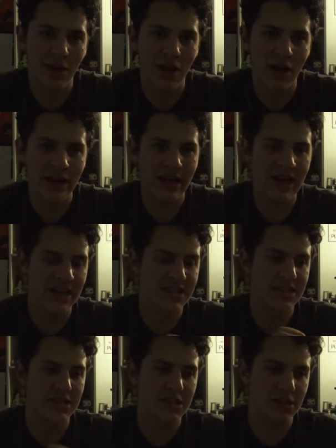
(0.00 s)
long.
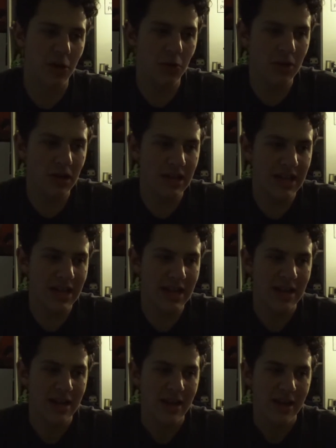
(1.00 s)
It's
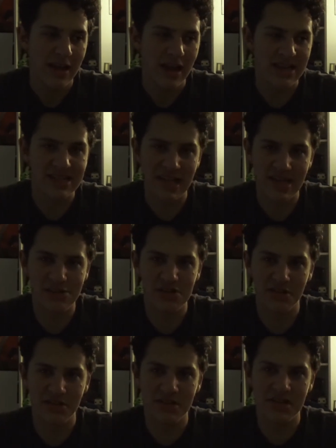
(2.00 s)
totally
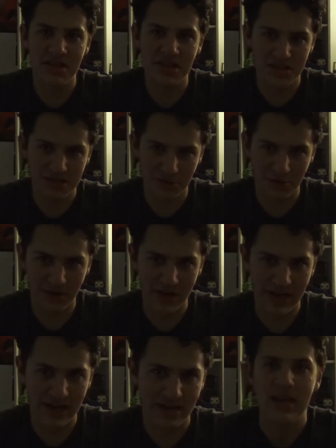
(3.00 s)
essential to the
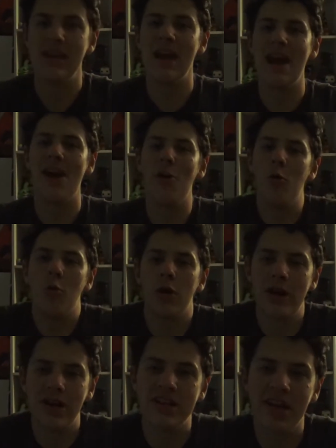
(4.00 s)
story. Now
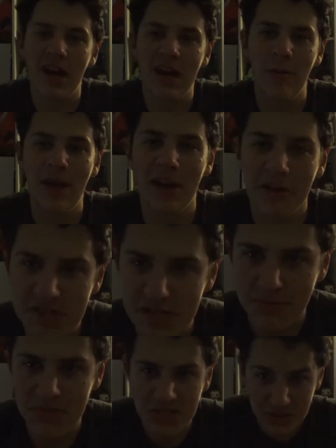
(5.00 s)
we're gonna talk about
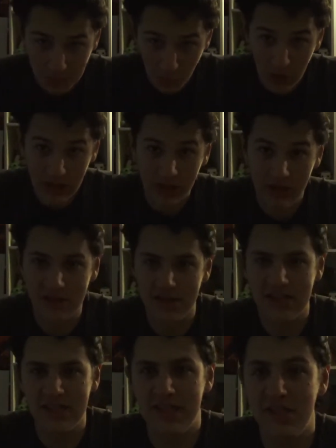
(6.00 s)
some spoilers, because